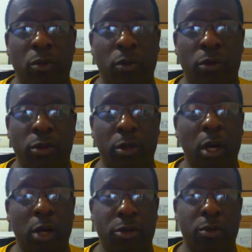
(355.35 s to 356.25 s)
with a
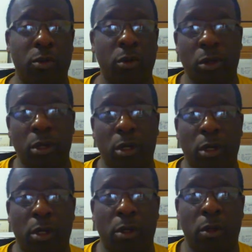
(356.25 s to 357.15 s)
lawsuit, or
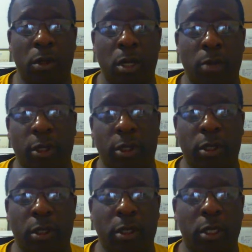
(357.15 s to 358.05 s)
they'll come and
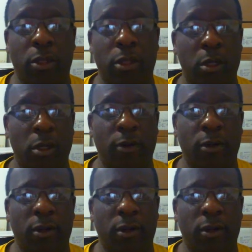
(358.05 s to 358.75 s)
get the